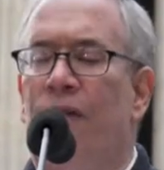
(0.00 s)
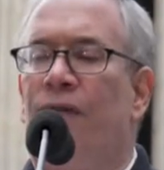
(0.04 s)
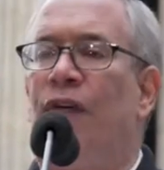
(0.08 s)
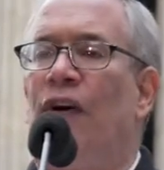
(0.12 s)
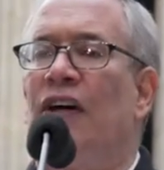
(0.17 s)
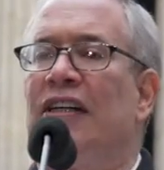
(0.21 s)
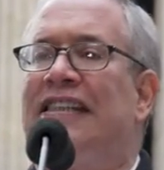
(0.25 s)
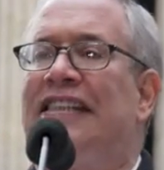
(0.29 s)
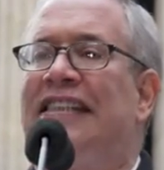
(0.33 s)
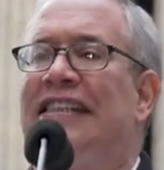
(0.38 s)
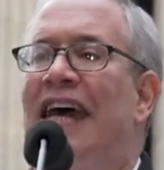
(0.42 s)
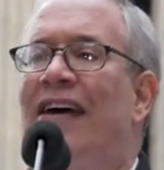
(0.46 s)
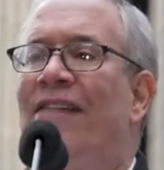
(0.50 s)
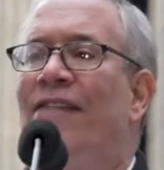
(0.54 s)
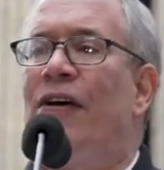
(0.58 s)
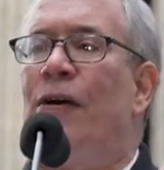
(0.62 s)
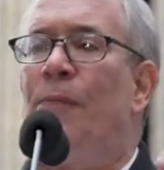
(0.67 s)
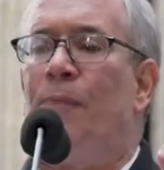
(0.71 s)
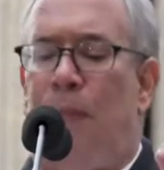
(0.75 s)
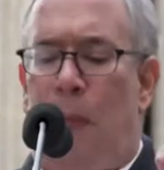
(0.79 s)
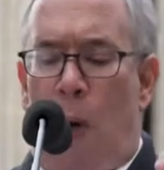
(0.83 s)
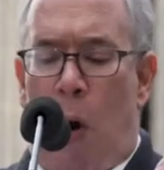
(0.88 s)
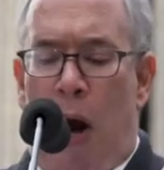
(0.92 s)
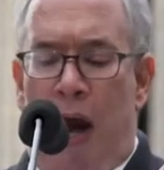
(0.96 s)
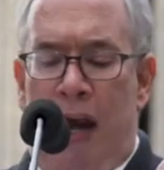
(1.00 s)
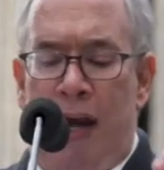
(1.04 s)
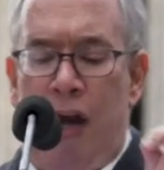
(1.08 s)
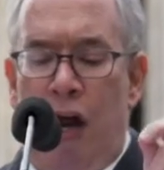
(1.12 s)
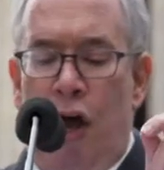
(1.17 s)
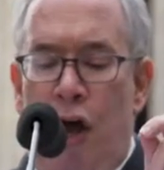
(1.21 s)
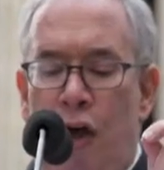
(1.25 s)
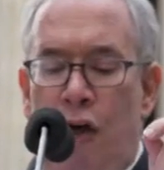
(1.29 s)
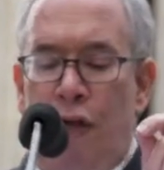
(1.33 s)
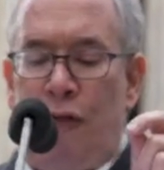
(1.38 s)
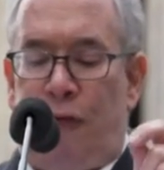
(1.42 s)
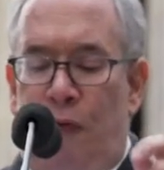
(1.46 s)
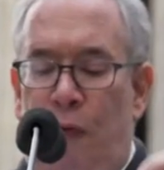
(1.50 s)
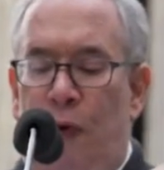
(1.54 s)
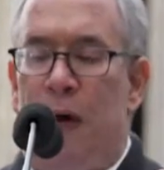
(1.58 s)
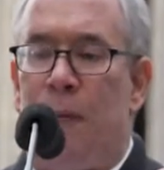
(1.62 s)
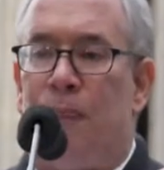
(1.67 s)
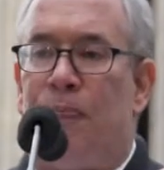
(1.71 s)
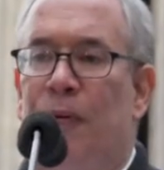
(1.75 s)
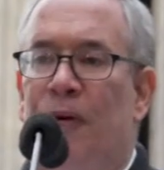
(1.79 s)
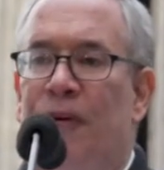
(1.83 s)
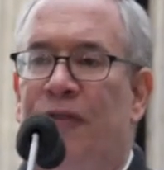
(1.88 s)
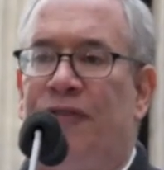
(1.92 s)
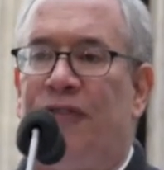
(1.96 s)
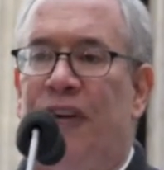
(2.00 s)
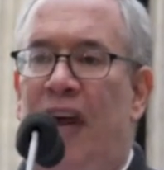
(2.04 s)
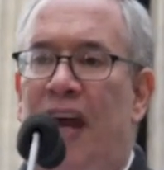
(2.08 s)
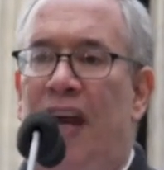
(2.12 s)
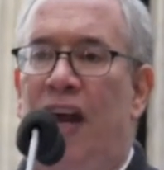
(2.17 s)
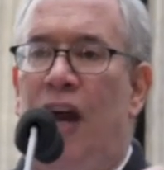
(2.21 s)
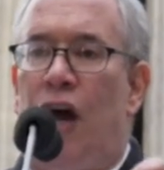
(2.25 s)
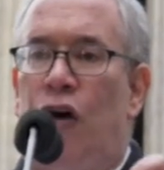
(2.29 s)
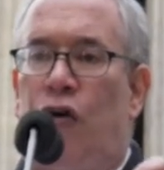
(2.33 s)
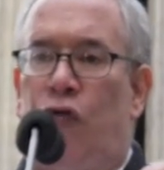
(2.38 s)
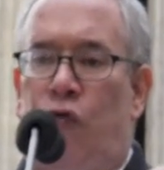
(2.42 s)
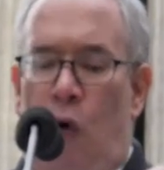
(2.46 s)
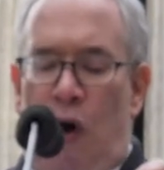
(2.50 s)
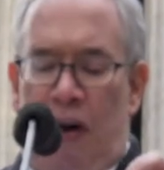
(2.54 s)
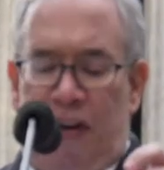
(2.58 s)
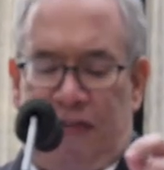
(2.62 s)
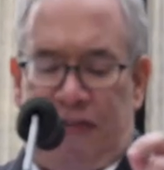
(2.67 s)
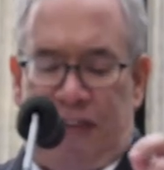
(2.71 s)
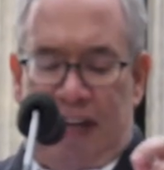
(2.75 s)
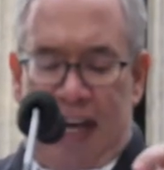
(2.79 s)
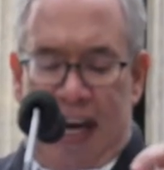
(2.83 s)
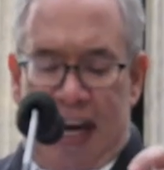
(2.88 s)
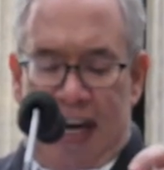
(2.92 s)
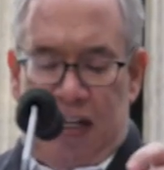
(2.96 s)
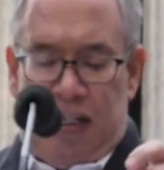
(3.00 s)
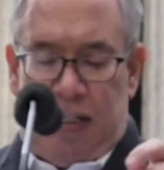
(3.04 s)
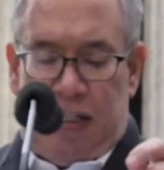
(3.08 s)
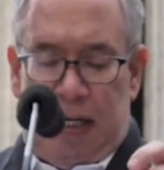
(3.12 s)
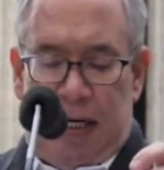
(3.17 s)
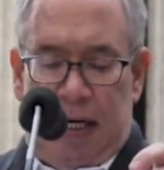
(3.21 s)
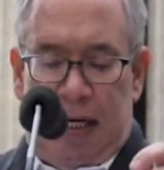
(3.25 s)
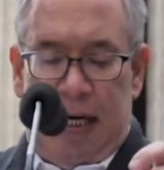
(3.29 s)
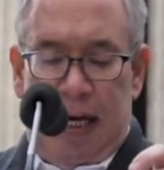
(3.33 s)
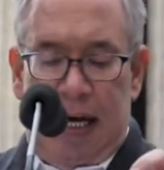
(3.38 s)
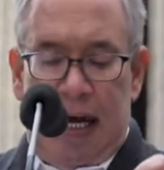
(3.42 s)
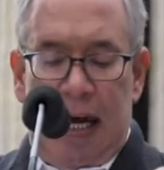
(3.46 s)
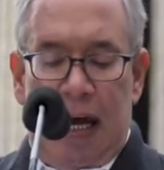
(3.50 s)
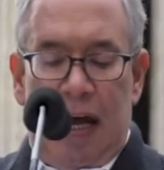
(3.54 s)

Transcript: versus 7.3% across the nation.